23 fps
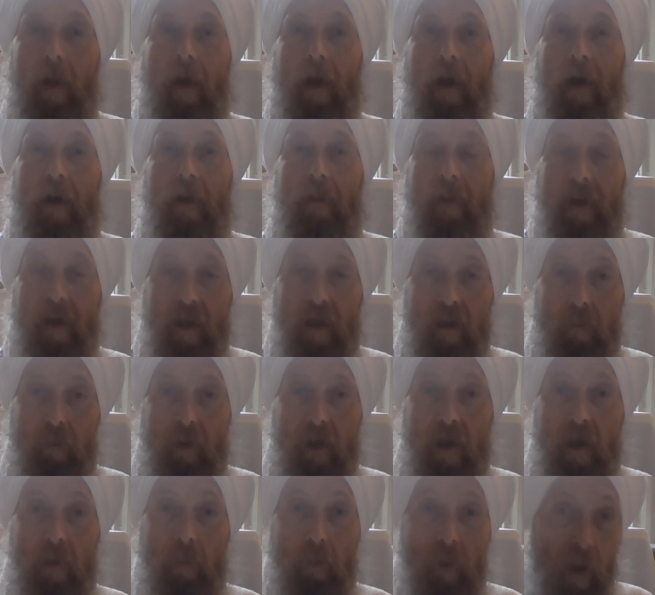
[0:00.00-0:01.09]
and they can
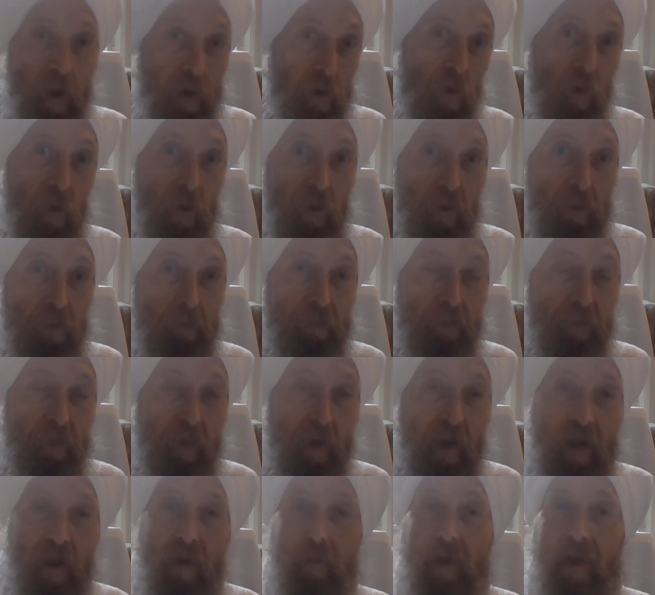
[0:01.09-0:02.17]
become like gold. They
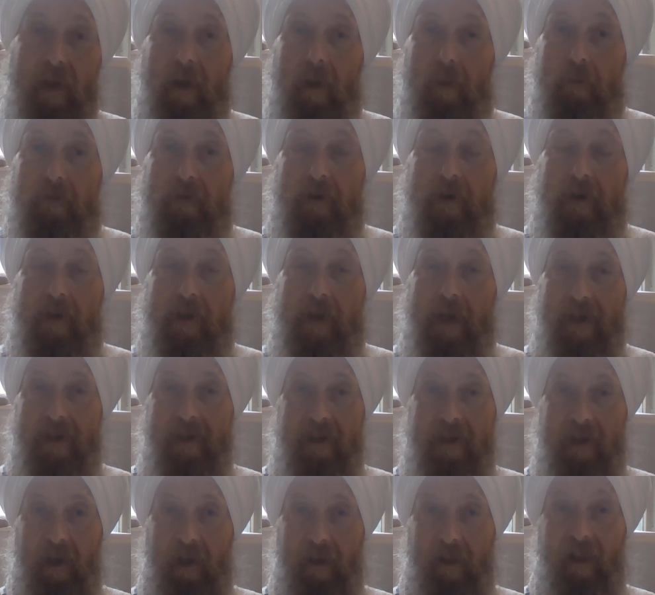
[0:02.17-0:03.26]
can become
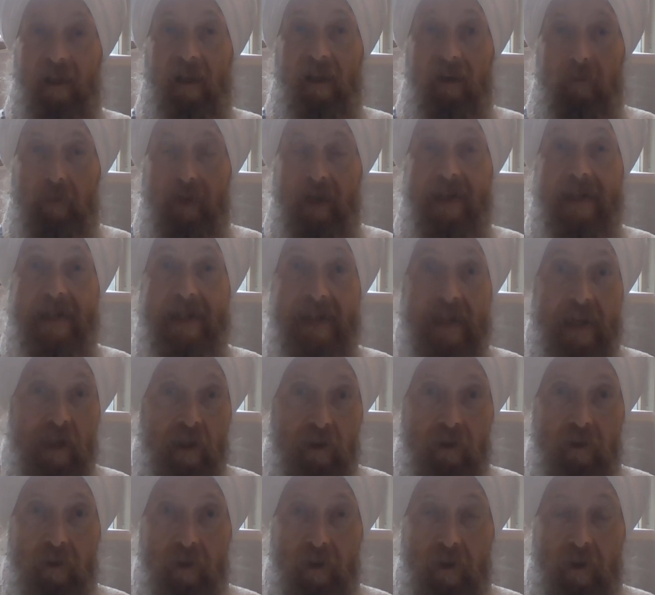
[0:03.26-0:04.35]
fantastic. They can be a saint.
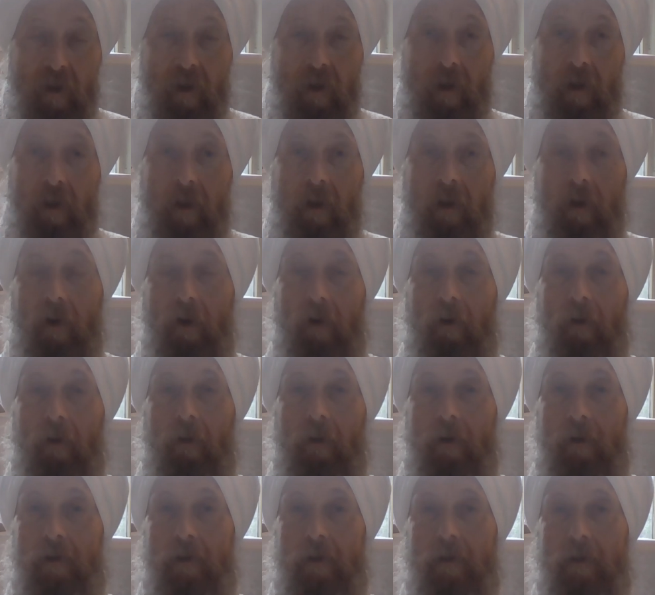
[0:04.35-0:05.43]

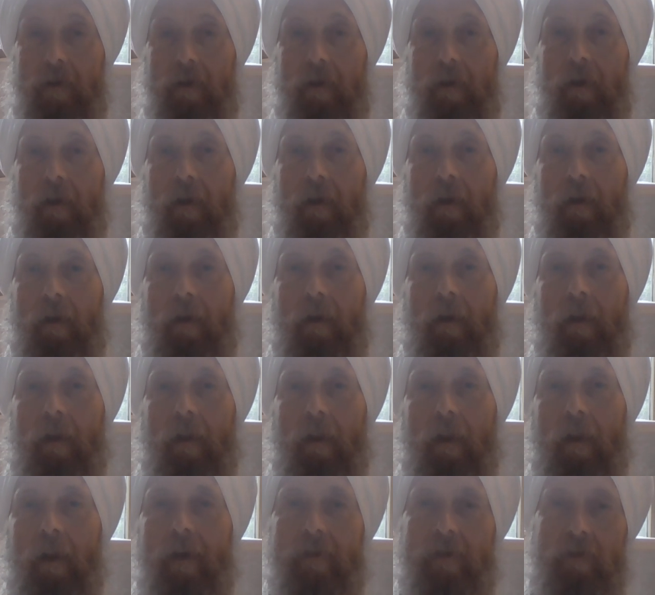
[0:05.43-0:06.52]
There's
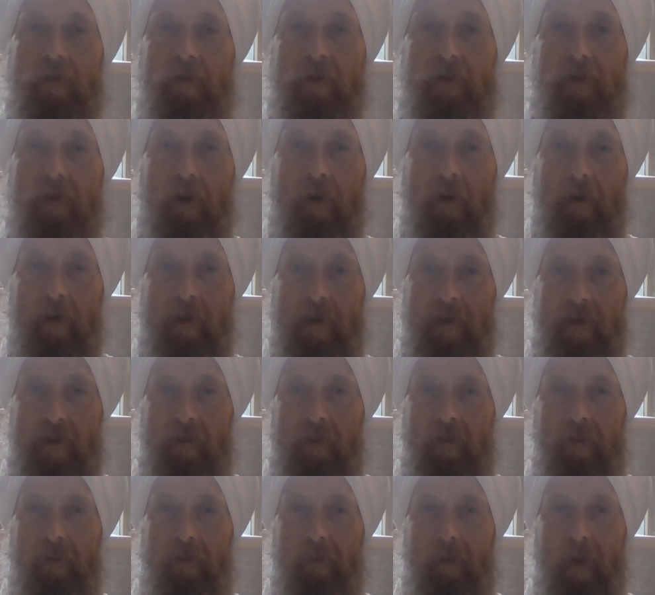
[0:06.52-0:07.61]
lots of stories of
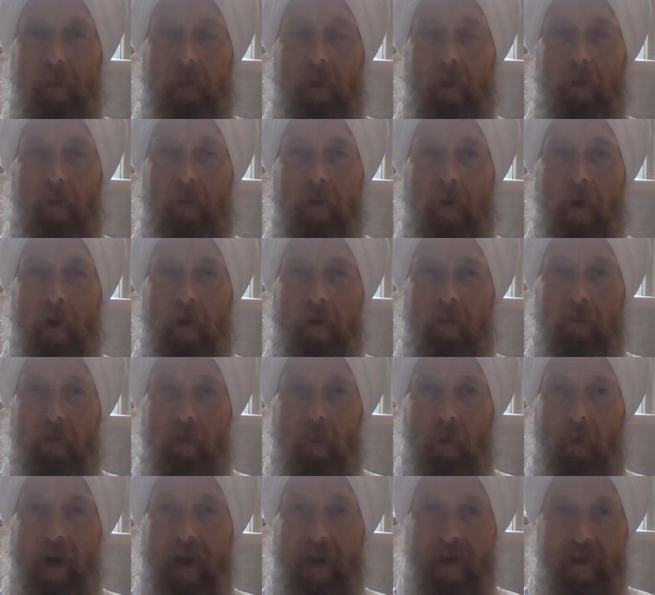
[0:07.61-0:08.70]
people who've gone from
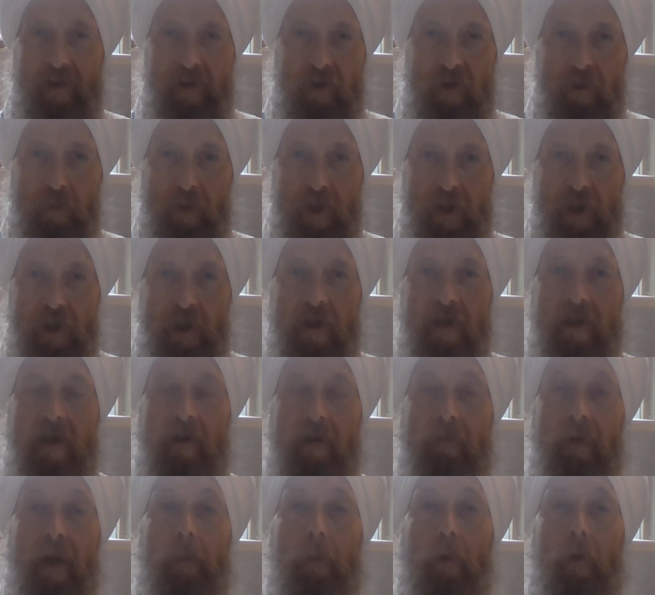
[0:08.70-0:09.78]
rags to riches and
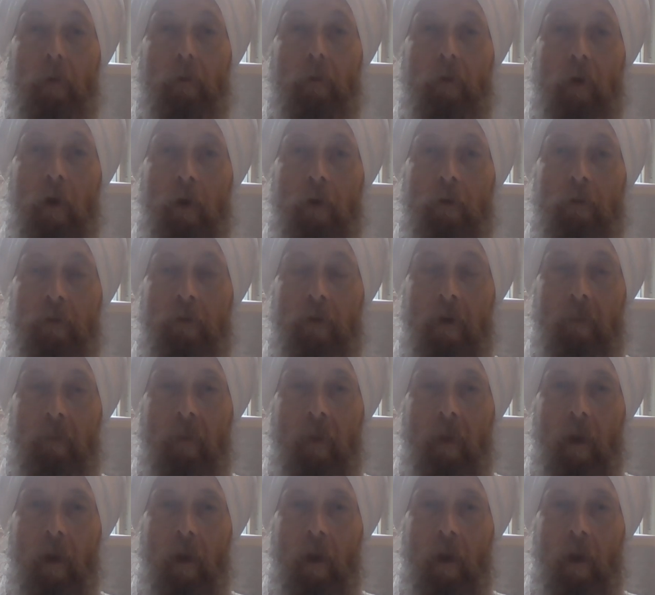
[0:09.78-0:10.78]
people who've gone from